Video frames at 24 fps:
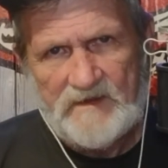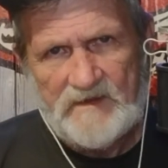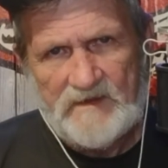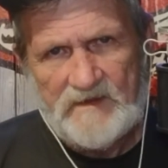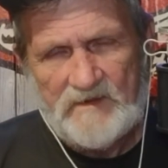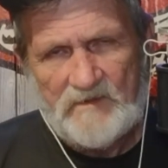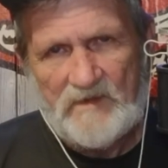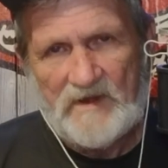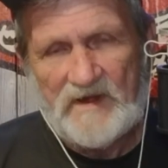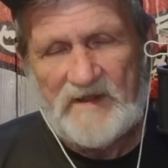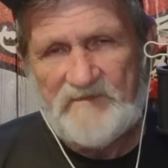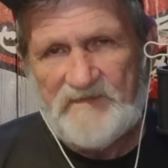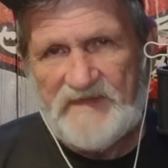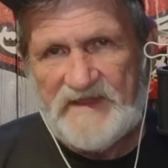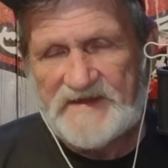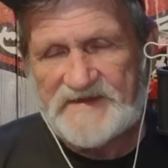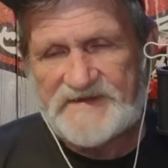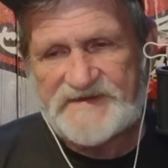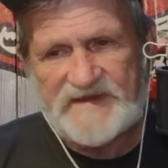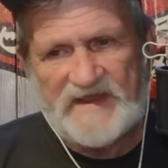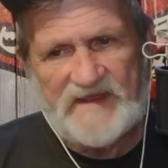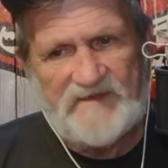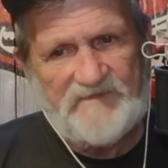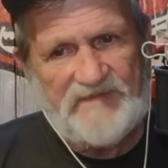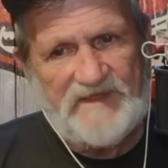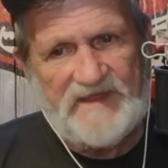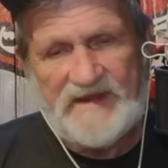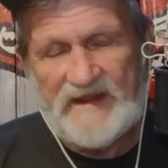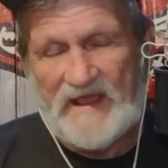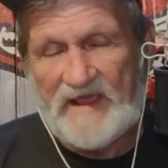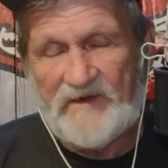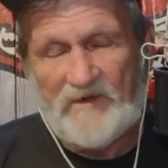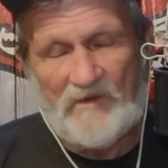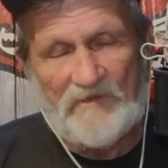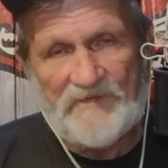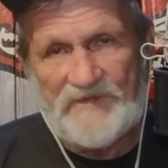Will it be in St. Pete?
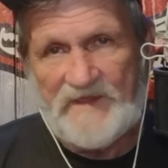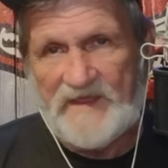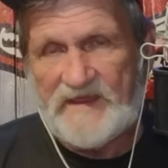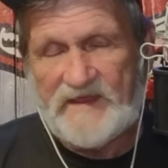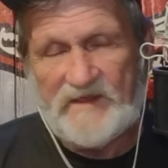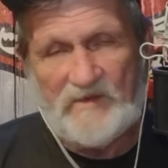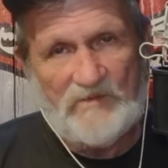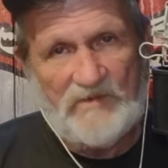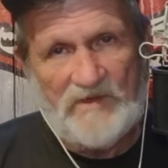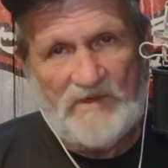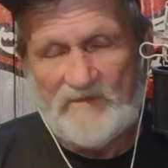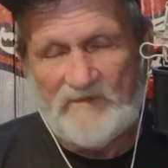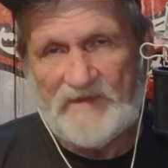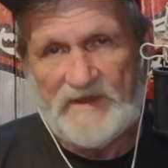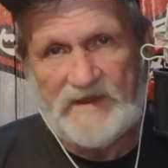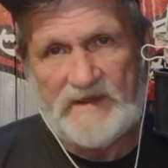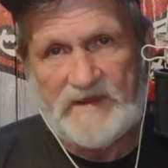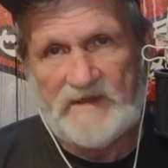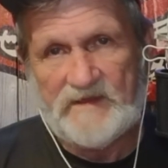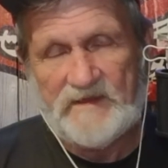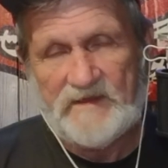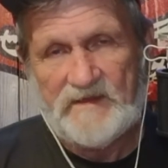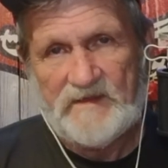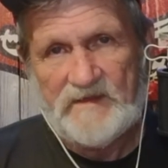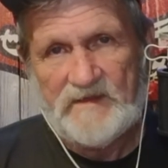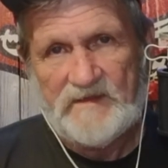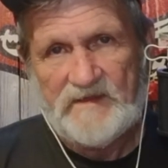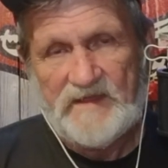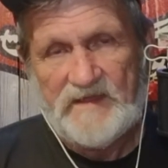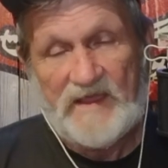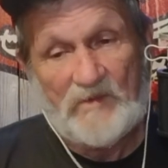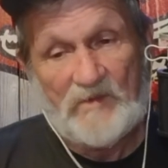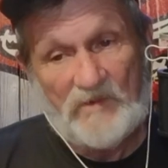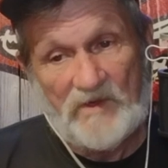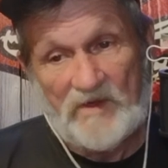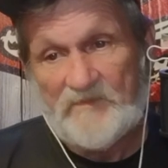I don't think it will be.
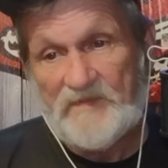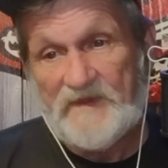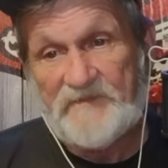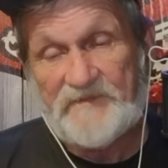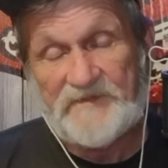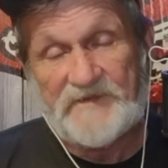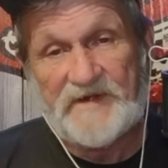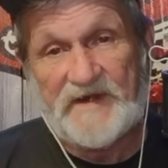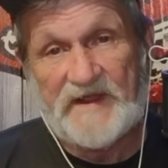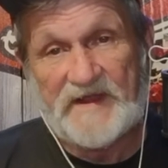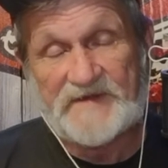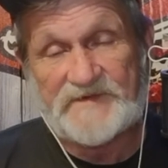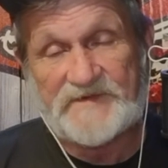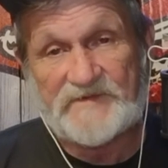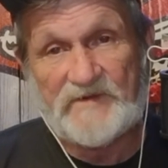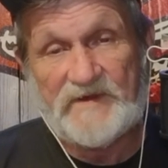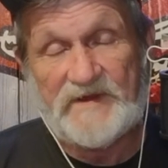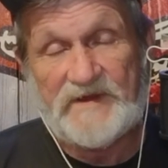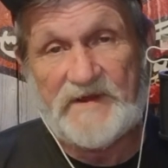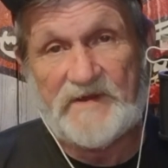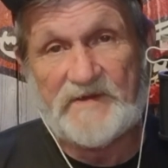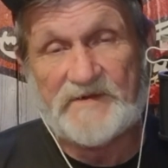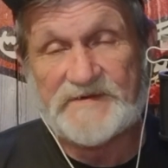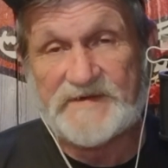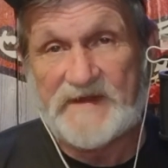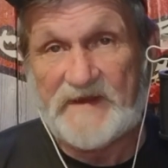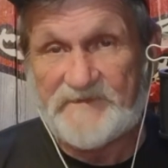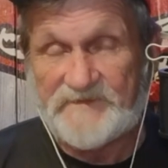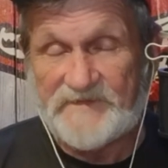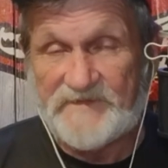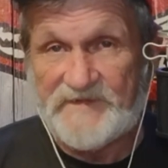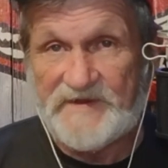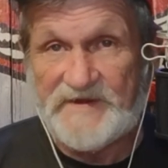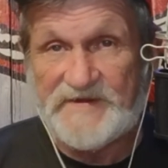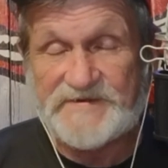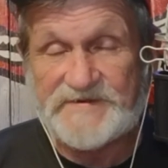It will be for the next 3 years after
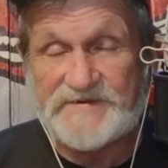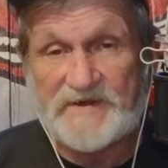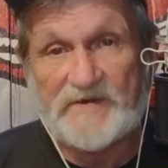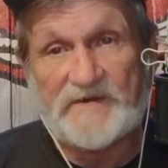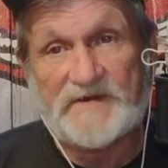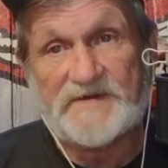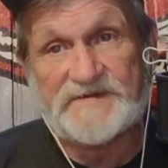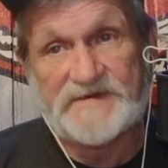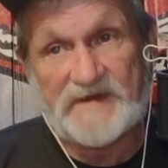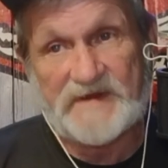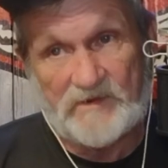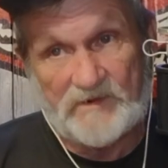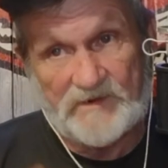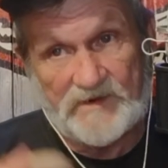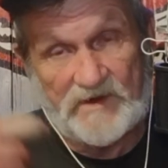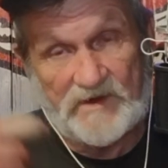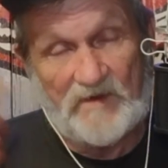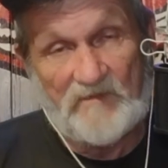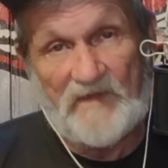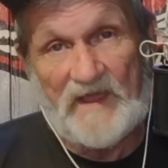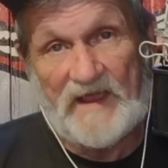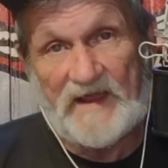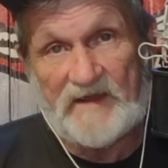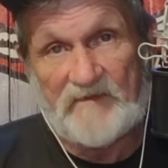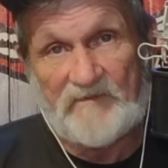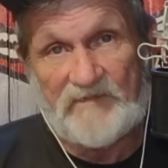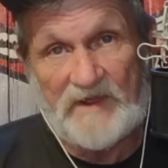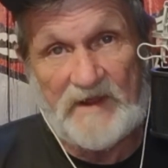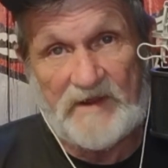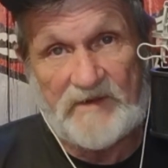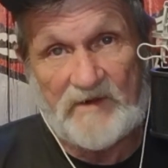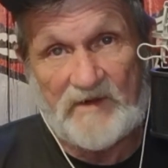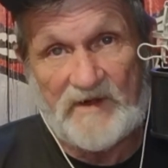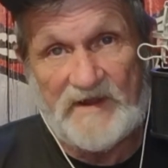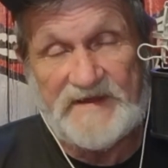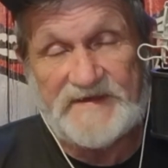this year, because they're going to go back and play
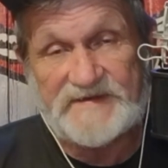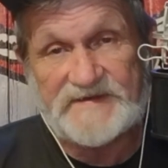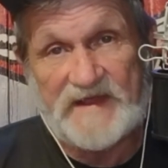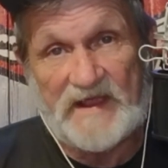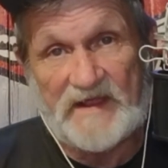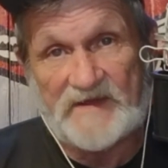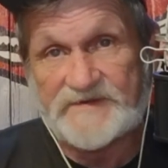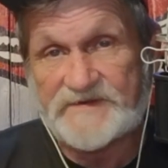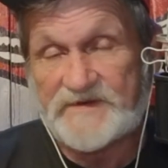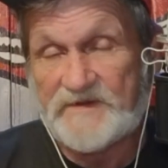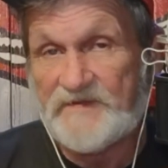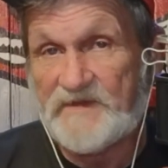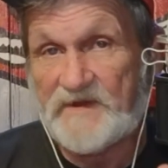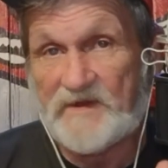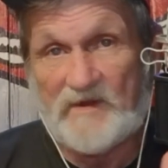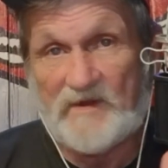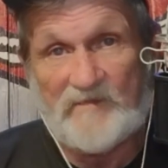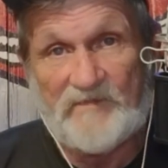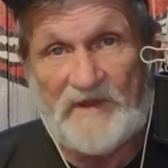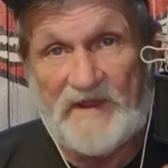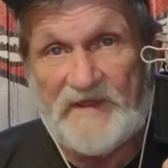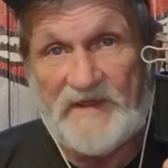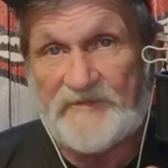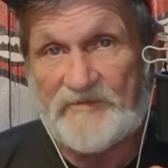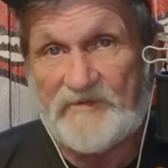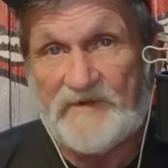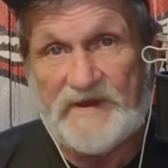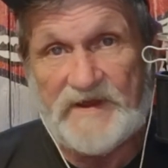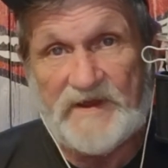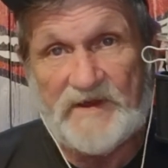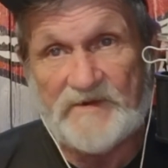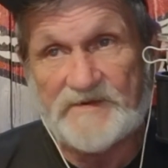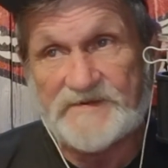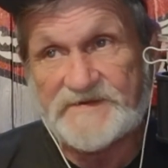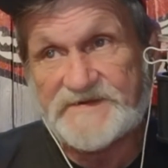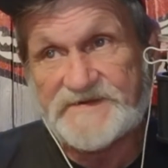their lease out. So they're going to play 3
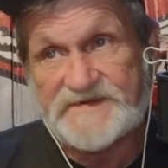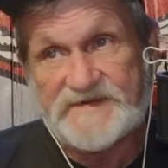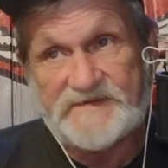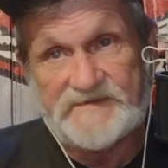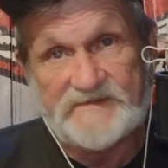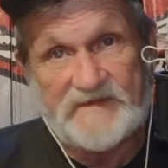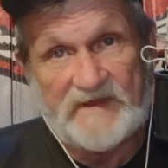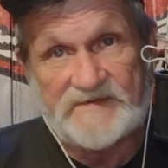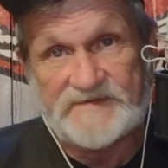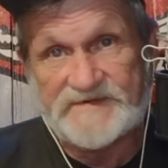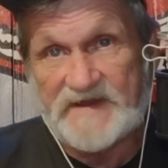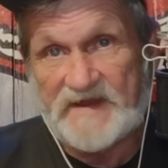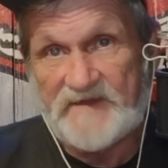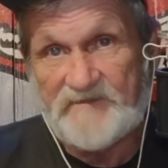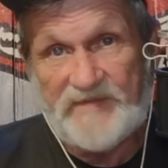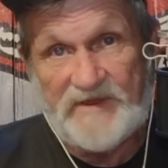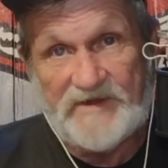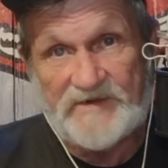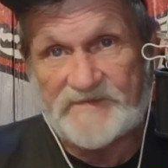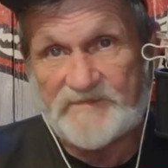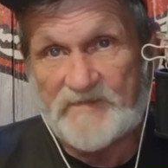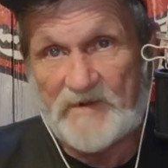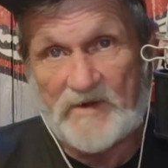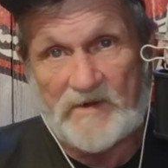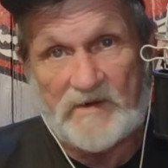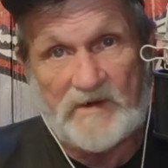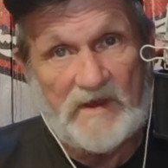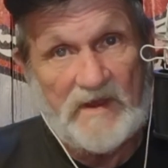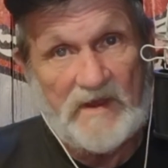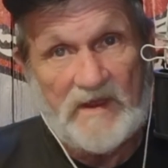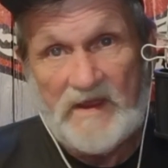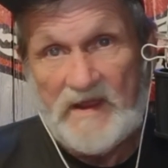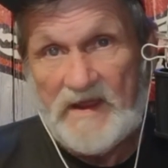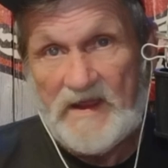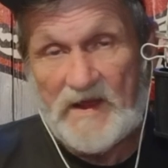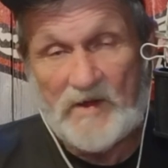years in St. Petersburg,
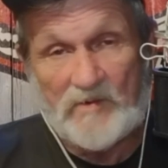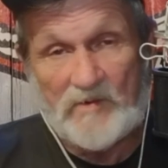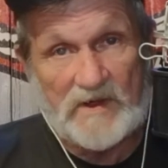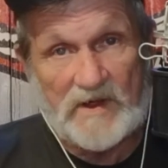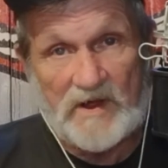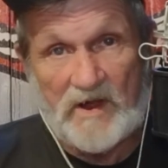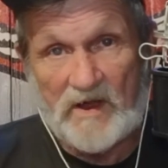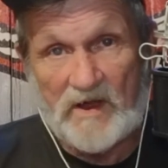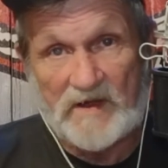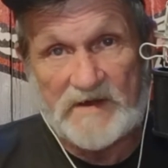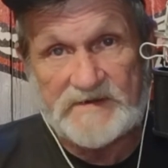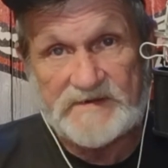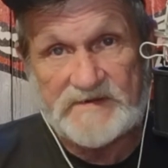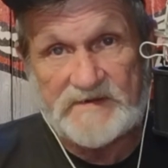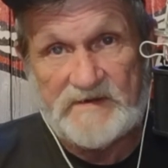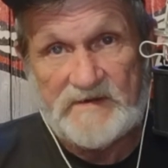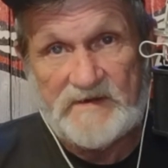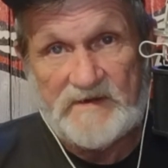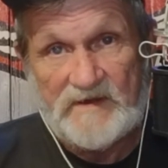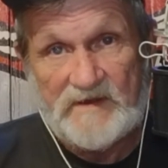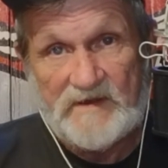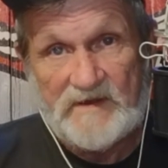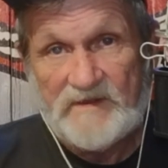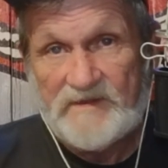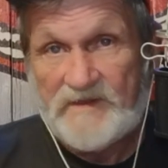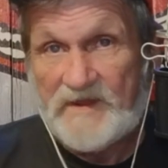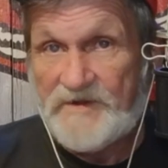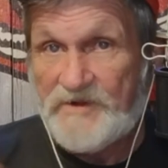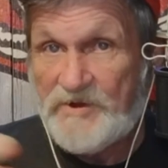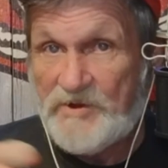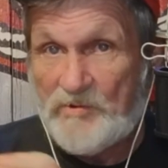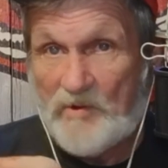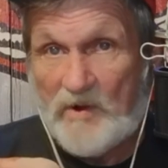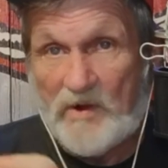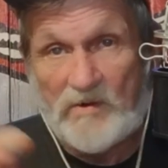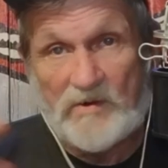irregardless. The
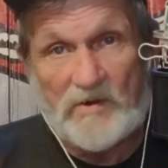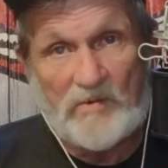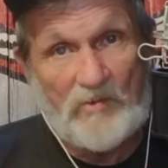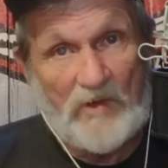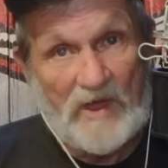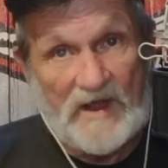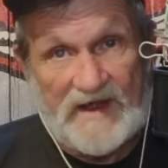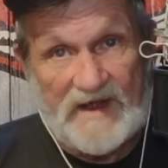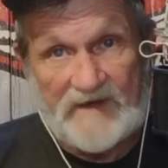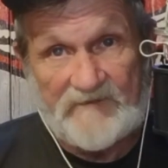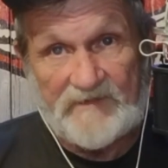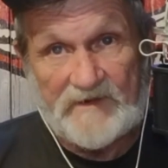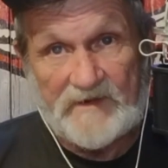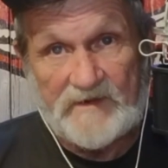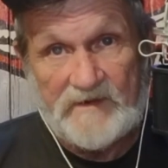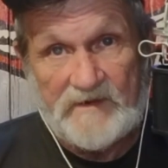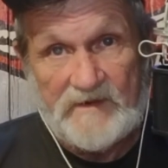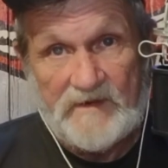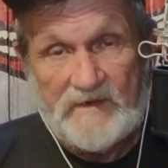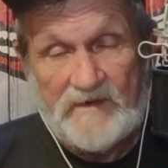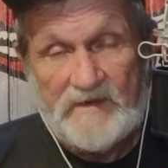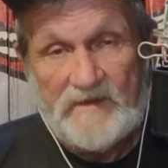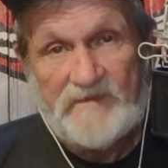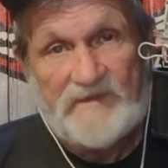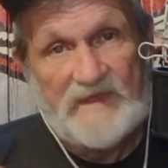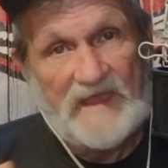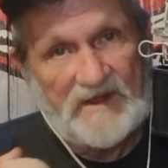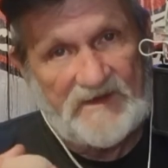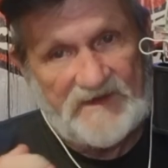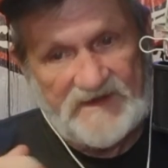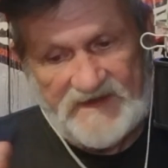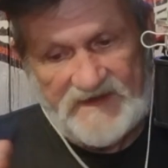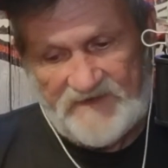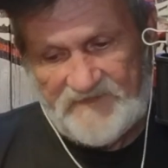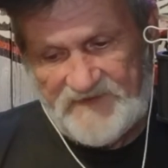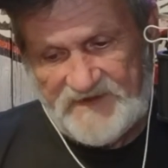new owner, whatever. That'll
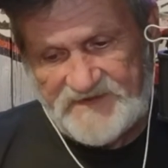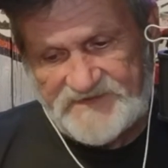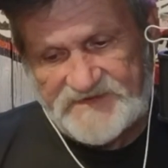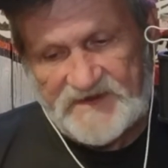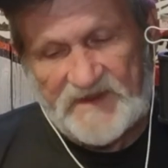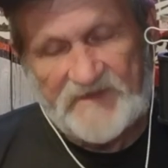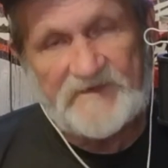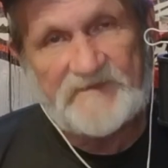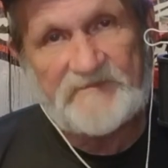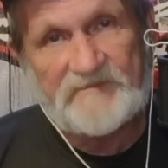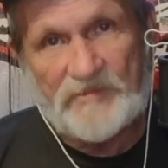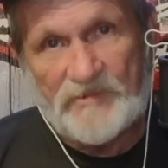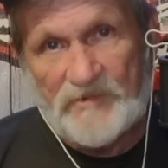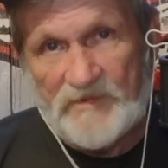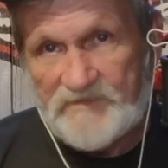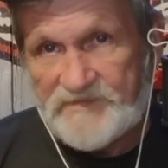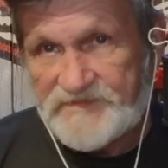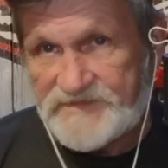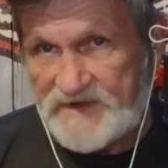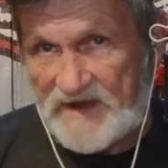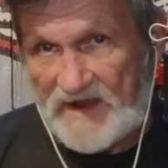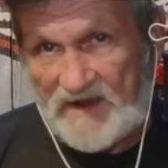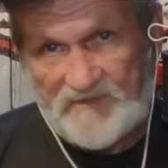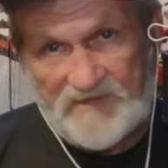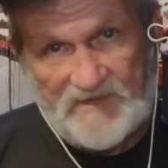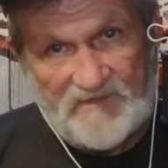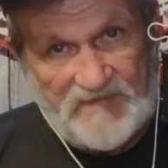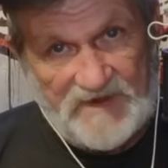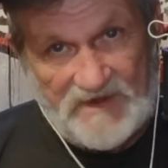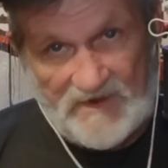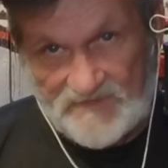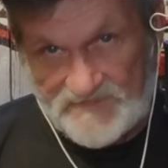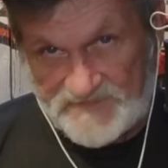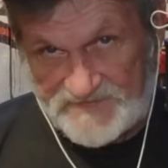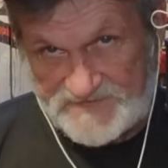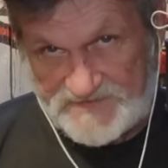give this other group time to
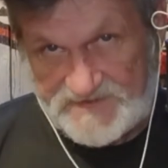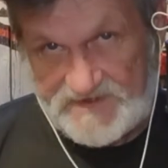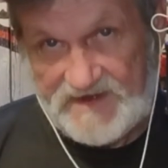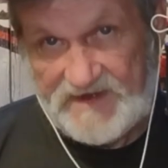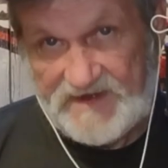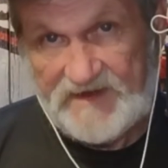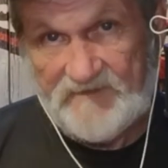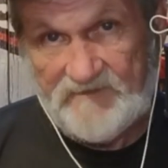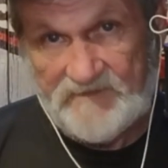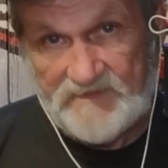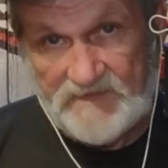build the stadium.